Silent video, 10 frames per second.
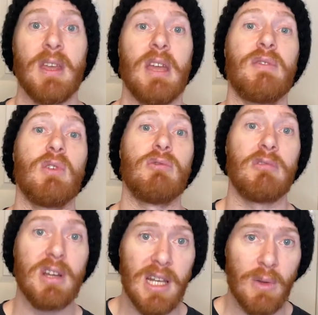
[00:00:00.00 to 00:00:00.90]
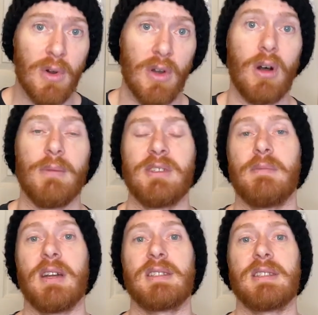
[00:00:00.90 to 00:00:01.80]
If you really want to
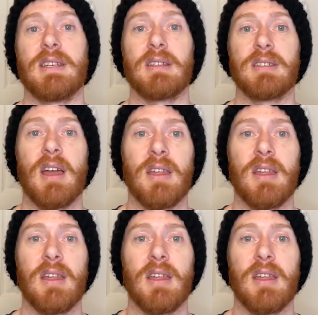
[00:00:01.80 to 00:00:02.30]
optimize things,